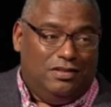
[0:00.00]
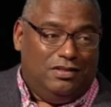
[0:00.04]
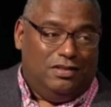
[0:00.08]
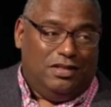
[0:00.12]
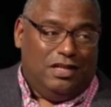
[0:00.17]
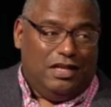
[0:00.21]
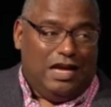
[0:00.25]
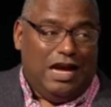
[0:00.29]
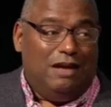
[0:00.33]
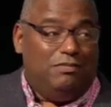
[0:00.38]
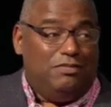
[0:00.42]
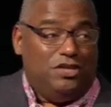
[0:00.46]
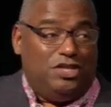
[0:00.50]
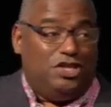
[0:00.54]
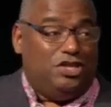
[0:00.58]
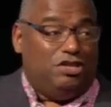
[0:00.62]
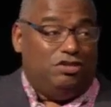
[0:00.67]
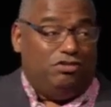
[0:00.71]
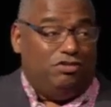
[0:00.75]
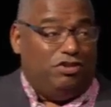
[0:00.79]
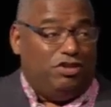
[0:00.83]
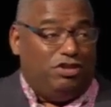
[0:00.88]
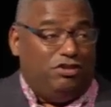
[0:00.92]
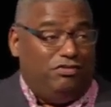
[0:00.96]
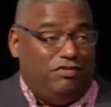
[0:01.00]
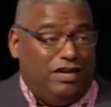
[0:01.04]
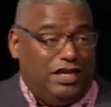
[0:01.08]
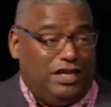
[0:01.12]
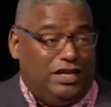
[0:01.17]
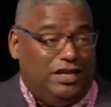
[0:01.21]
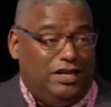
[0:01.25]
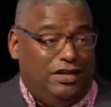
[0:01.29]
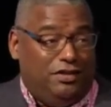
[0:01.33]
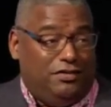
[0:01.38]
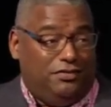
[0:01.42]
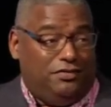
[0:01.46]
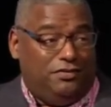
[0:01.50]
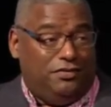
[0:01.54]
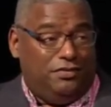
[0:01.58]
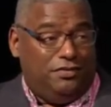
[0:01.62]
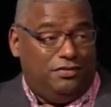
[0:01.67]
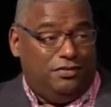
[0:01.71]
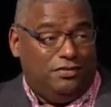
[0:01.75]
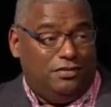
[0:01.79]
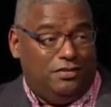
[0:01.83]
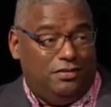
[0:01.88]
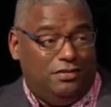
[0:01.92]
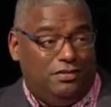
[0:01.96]
Amazon are on the red curve.
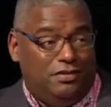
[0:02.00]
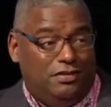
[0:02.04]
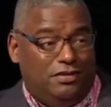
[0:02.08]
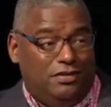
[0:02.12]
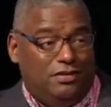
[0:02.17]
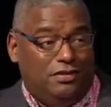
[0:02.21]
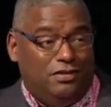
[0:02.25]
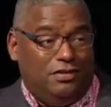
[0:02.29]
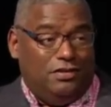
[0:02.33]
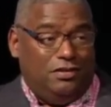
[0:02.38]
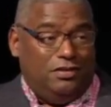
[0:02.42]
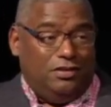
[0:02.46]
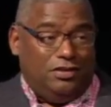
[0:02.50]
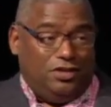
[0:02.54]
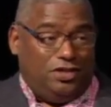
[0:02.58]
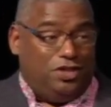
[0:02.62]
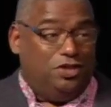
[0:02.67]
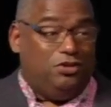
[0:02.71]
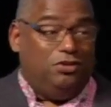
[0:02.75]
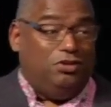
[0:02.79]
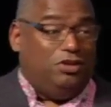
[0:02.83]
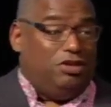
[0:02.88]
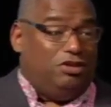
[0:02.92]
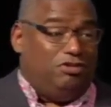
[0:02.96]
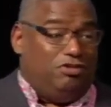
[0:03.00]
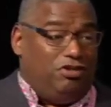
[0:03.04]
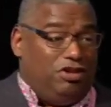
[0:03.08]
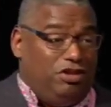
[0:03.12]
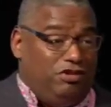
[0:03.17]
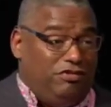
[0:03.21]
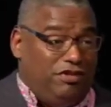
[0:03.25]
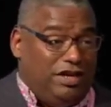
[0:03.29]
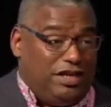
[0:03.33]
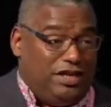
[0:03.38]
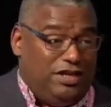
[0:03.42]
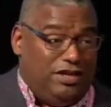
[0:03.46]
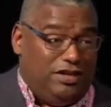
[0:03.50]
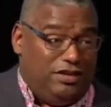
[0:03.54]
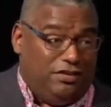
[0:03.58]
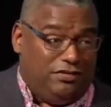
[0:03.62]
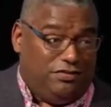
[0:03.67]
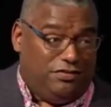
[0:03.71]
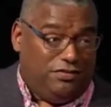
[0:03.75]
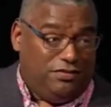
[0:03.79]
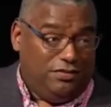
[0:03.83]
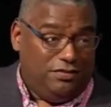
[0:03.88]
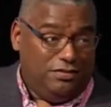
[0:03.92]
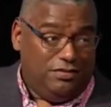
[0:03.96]
Google are on the red curve.
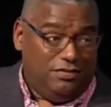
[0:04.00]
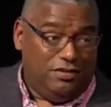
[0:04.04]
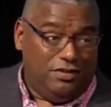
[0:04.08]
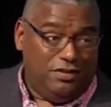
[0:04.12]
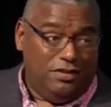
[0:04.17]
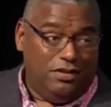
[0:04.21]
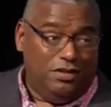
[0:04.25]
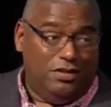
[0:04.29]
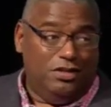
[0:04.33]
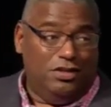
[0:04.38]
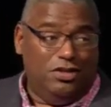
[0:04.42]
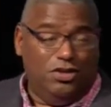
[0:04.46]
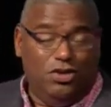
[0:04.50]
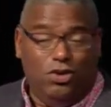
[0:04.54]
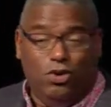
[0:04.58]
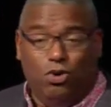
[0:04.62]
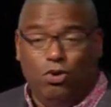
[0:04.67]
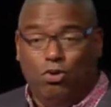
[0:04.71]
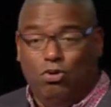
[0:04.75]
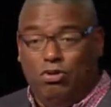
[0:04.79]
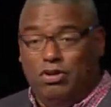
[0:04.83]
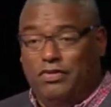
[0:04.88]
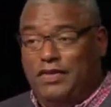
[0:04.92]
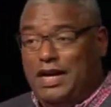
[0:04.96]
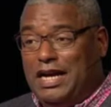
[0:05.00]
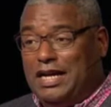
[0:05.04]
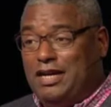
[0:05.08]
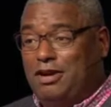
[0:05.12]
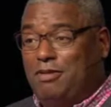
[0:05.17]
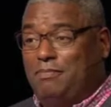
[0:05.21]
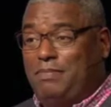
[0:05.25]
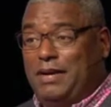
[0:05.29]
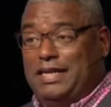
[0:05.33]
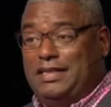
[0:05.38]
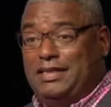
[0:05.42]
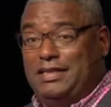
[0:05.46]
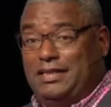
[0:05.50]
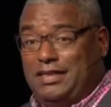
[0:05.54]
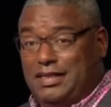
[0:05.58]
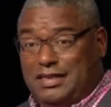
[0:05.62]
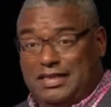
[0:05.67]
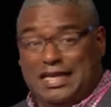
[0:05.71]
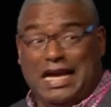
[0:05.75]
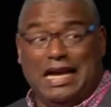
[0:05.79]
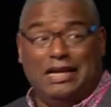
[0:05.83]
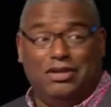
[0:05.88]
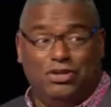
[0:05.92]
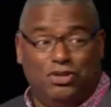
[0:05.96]
All of our competitors,
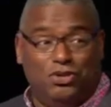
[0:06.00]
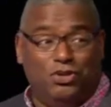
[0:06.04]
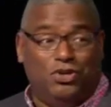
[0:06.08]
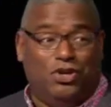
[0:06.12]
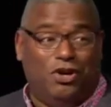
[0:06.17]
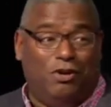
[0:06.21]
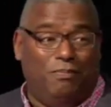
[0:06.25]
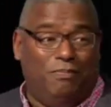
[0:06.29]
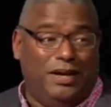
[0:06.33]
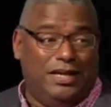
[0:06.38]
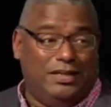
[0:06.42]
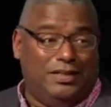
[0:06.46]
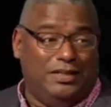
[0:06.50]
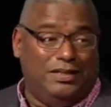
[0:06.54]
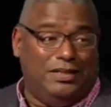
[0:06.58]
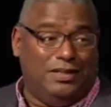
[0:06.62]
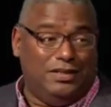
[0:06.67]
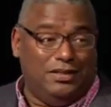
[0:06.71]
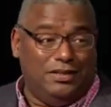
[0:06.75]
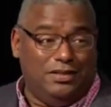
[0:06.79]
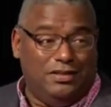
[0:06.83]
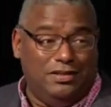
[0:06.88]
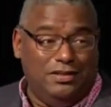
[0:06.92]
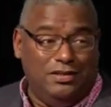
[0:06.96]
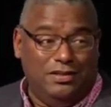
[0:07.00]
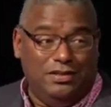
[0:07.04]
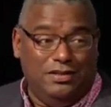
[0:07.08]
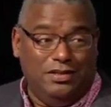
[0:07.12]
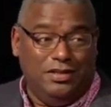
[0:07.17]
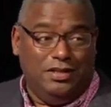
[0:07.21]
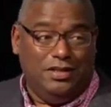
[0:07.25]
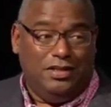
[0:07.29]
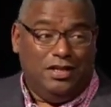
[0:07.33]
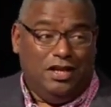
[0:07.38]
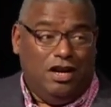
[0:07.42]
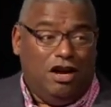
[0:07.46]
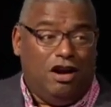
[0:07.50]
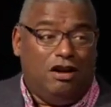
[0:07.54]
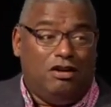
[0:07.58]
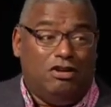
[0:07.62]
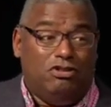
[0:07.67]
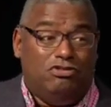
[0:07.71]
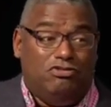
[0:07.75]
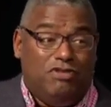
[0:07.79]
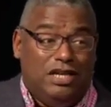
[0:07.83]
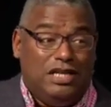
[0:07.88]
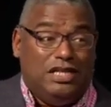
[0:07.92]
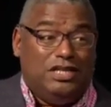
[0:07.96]
our new competitors, are
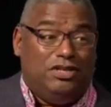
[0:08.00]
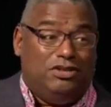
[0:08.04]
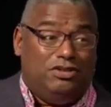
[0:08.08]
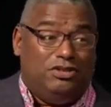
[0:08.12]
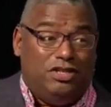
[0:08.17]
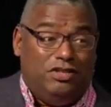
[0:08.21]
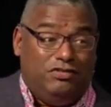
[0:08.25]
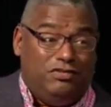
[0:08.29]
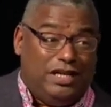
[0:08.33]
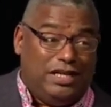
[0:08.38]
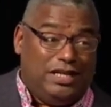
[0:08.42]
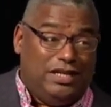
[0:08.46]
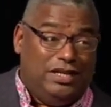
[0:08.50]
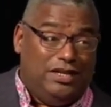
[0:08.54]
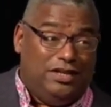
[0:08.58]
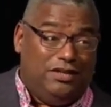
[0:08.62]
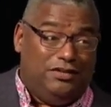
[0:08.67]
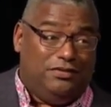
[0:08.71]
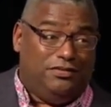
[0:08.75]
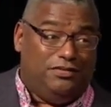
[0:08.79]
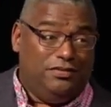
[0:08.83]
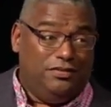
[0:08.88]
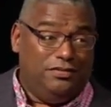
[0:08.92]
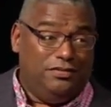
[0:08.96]
already on the red curve.